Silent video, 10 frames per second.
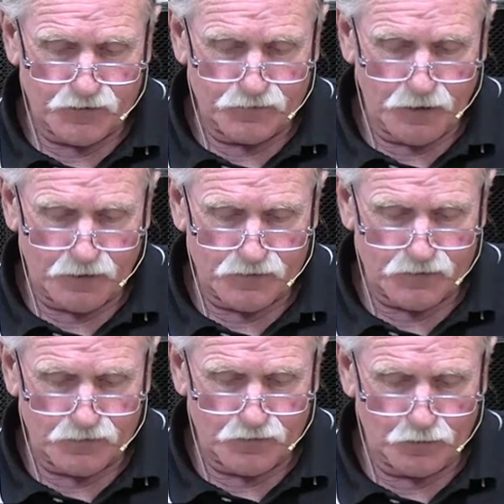
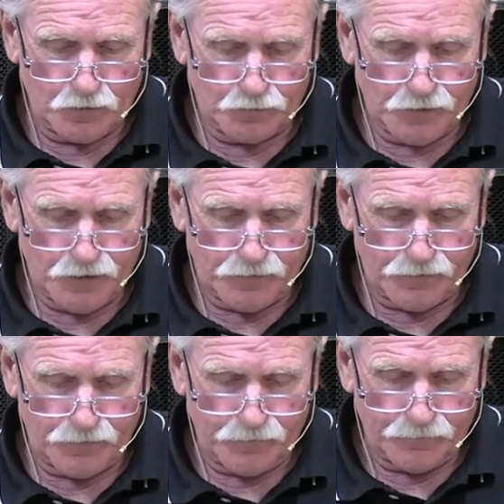next to a wreath.